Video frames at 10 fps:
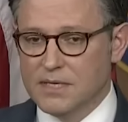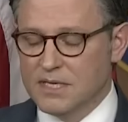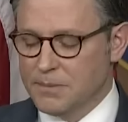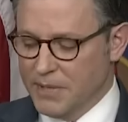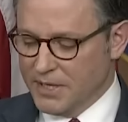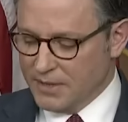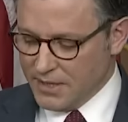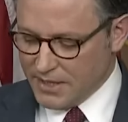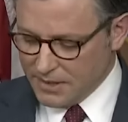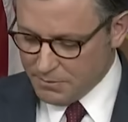is that they,
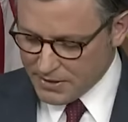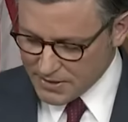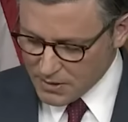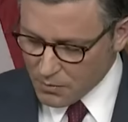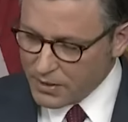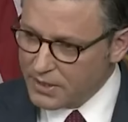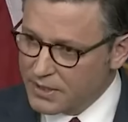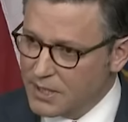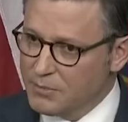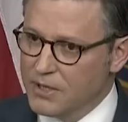they, because they wanted to
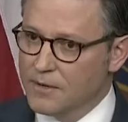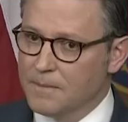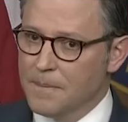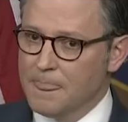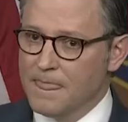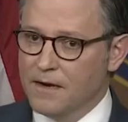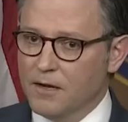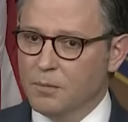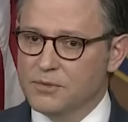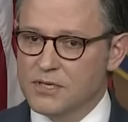come here and
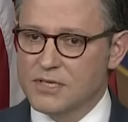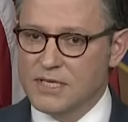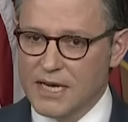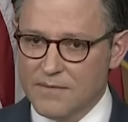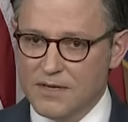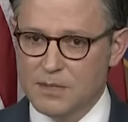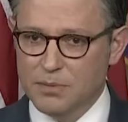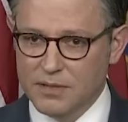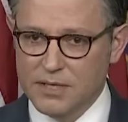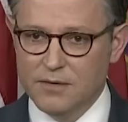help to save this
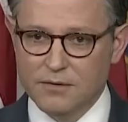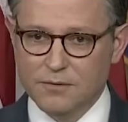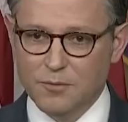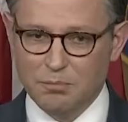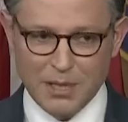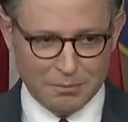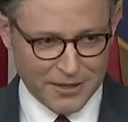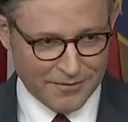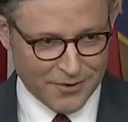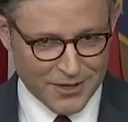beleaguered
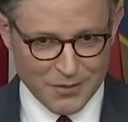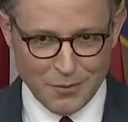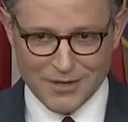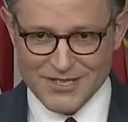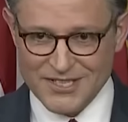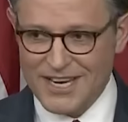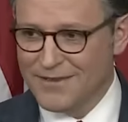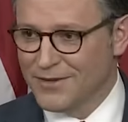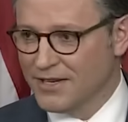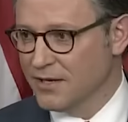republic of ours. We want to
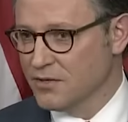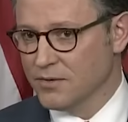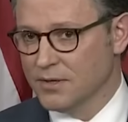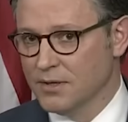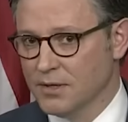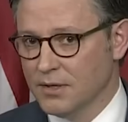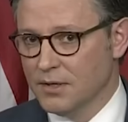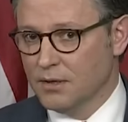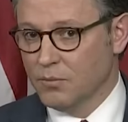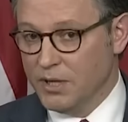save the country.
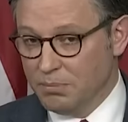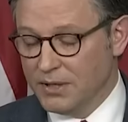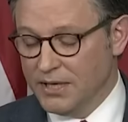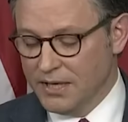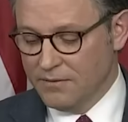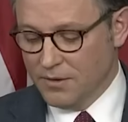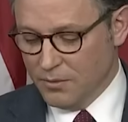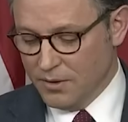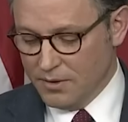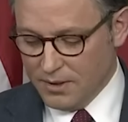We believe that
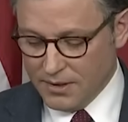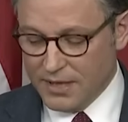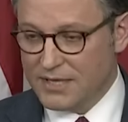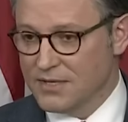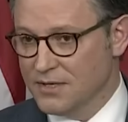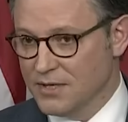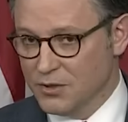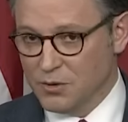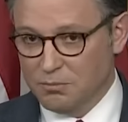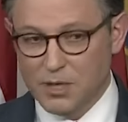we're in an
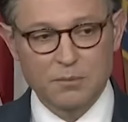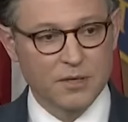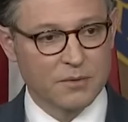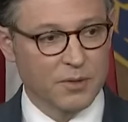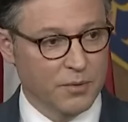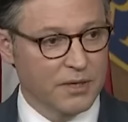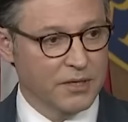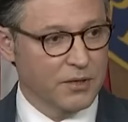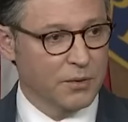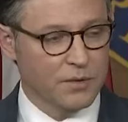existential moment. We
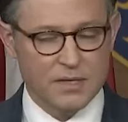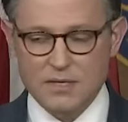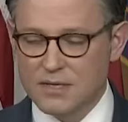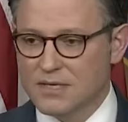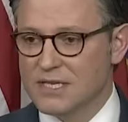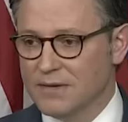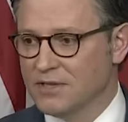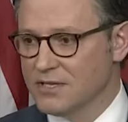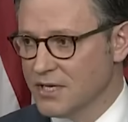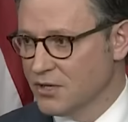really do. This is a
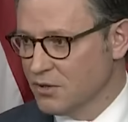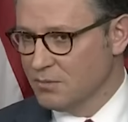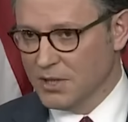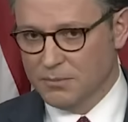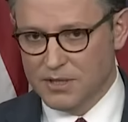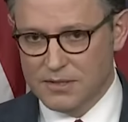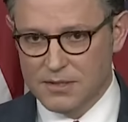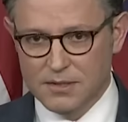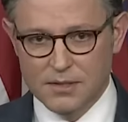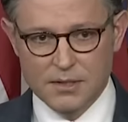civilizational moment. It's
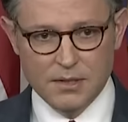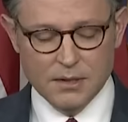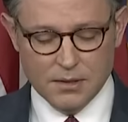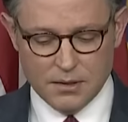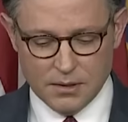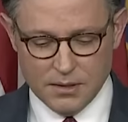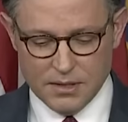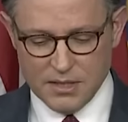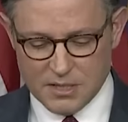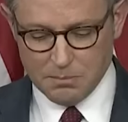a, uh,
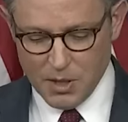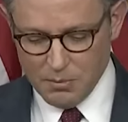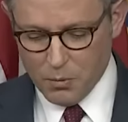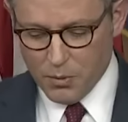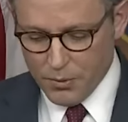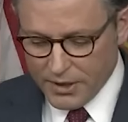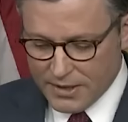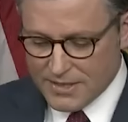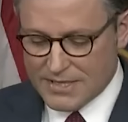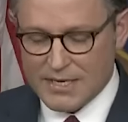it, a moment where we're going
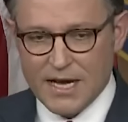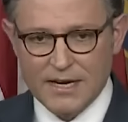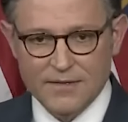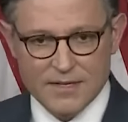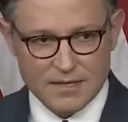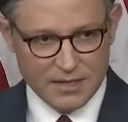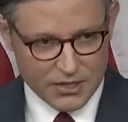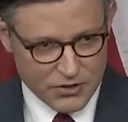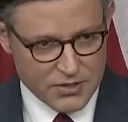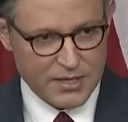to decide in this
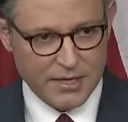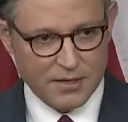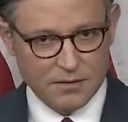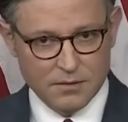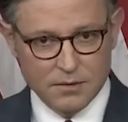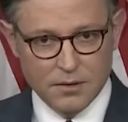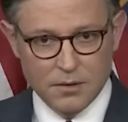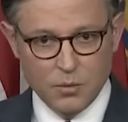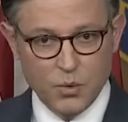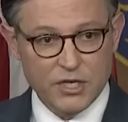election cycle
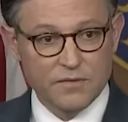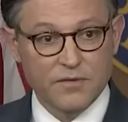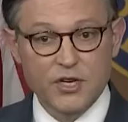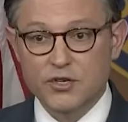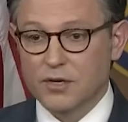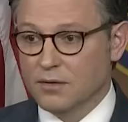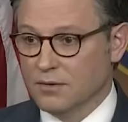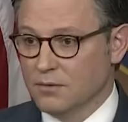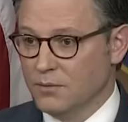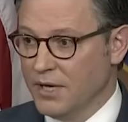which vision
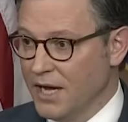we